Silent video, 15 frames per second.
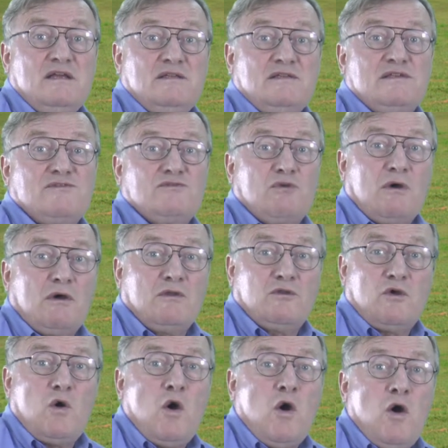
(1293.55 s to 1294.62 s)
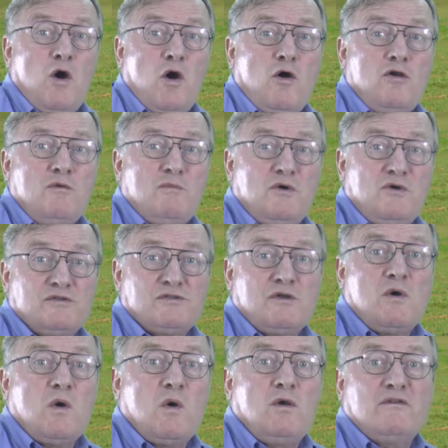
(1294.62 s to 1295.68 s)
destroyed almost the
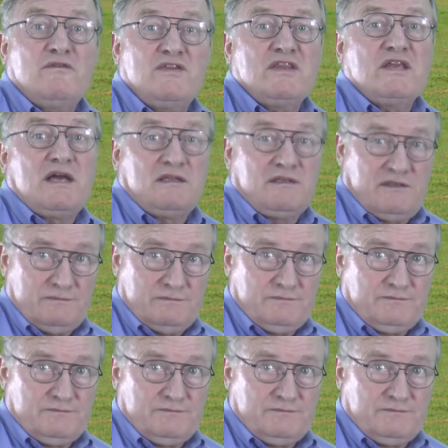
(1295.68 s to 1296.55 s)
whole vineyard.